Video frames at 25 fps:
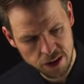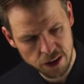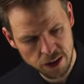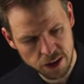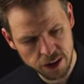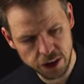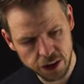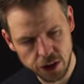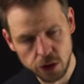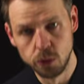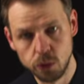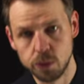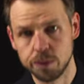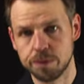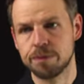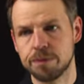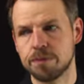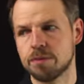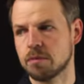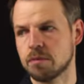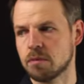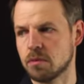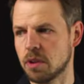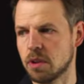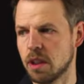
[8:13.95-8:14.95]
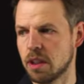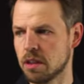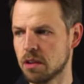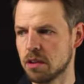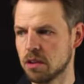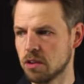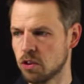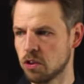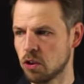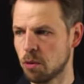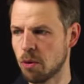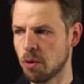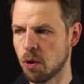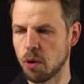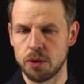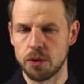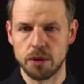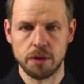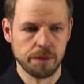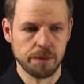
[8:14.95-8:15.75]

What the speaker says: u, right? So both.